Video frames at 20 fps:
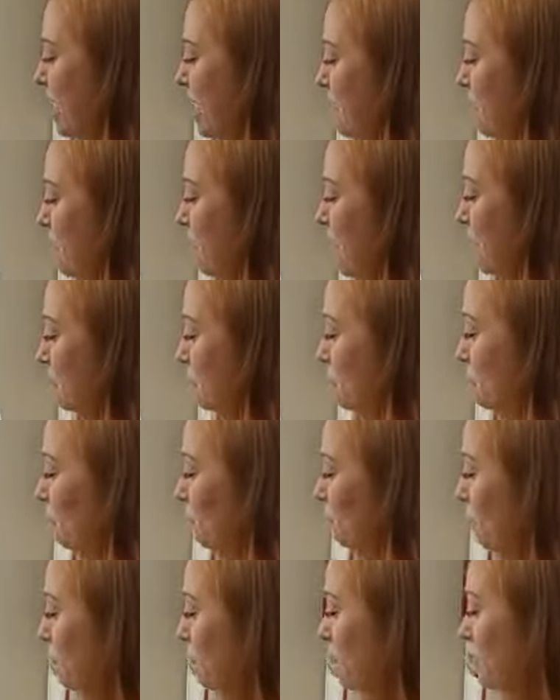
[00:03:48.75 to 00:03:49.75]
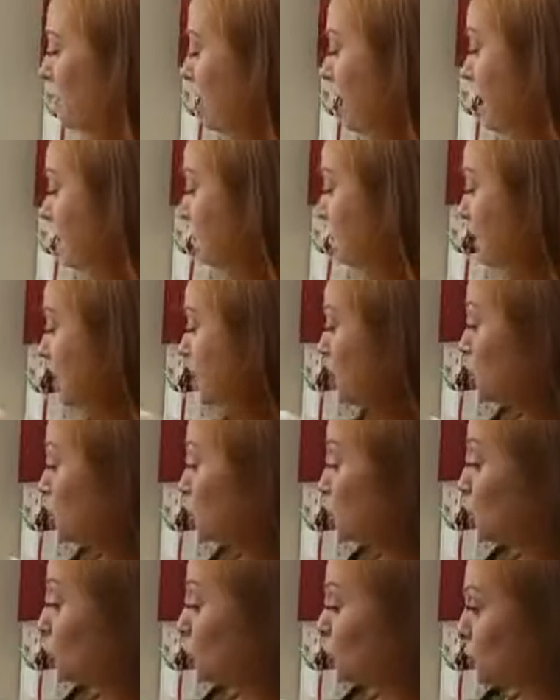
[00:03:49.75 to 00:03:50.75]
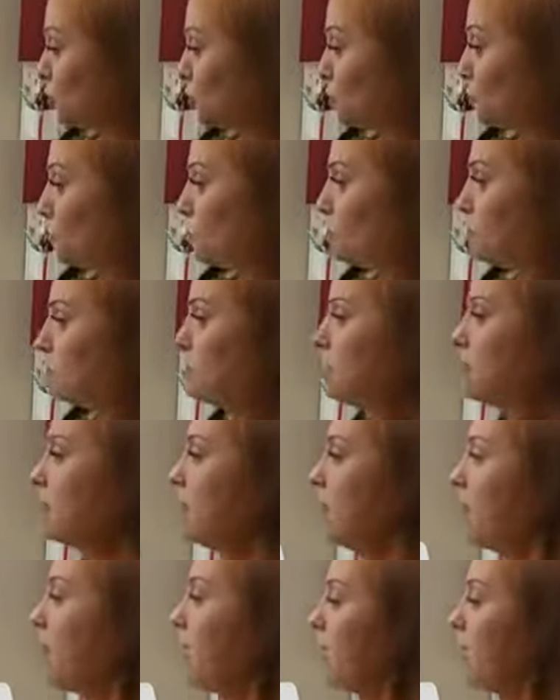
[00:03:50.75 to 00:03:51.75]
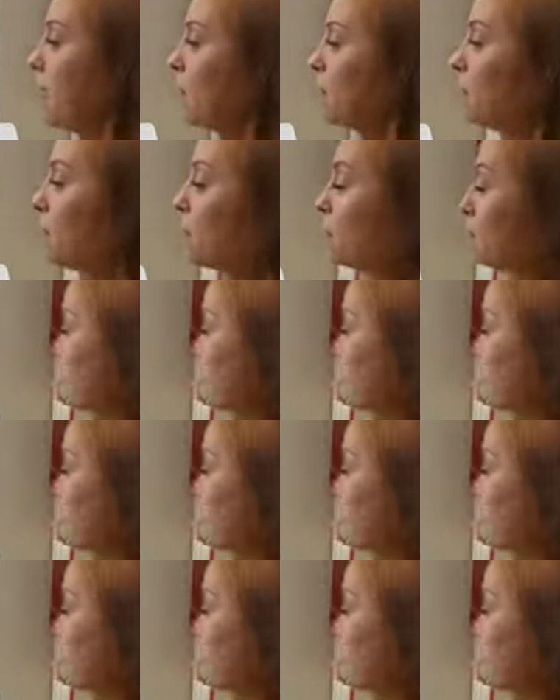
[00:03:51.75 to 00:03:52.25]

them too um, over at